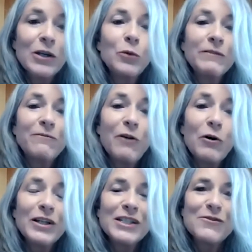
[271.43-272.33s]
we
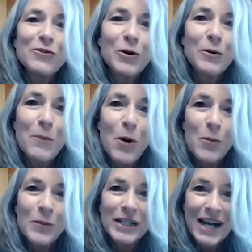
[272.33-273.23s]
focus for a
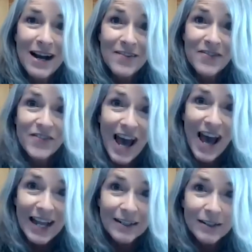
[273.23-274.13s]
moment on
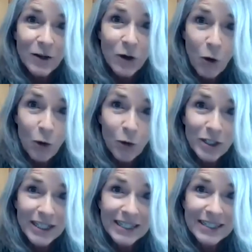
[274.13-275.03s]
that
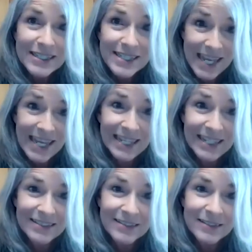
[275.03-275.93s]
holy
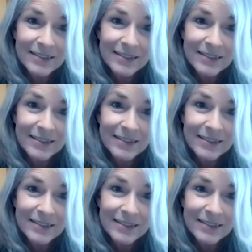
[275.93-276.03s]
day.